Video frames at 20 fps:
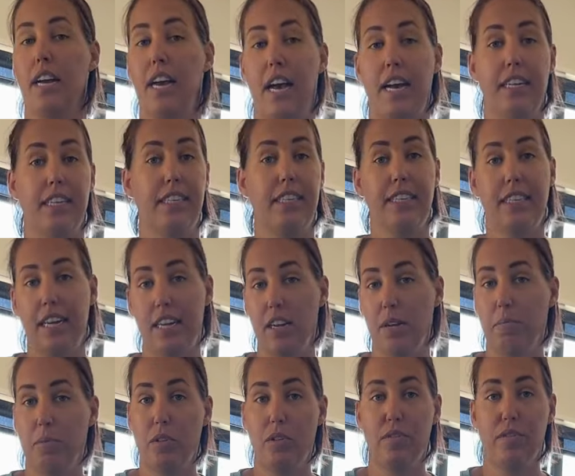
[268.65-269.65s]
and set
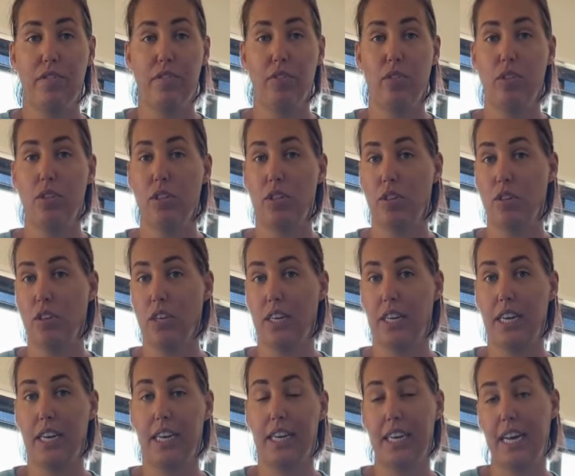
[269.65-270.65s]
up some food so you
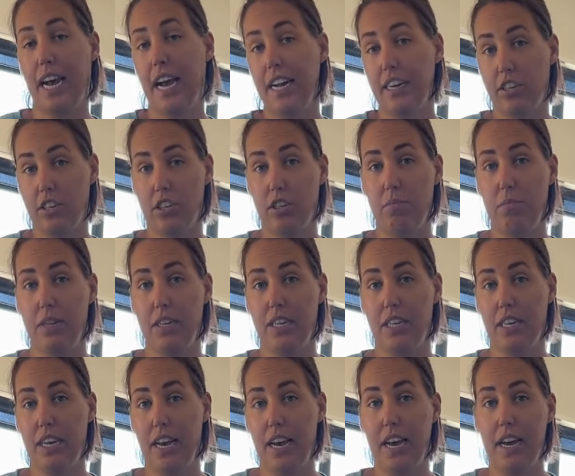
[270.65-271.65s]
can catch them in
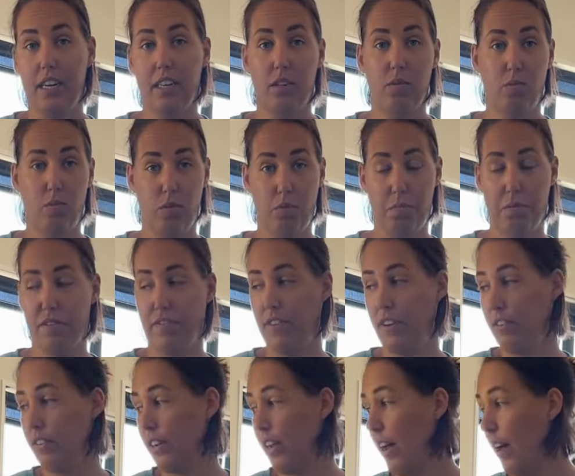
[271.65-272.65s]
the act would be
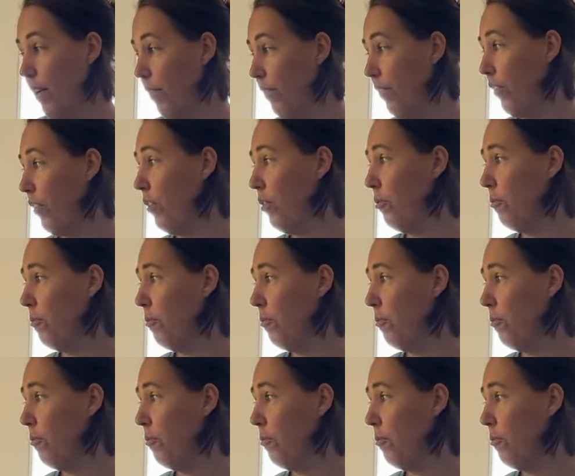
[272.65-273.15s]
very helpful.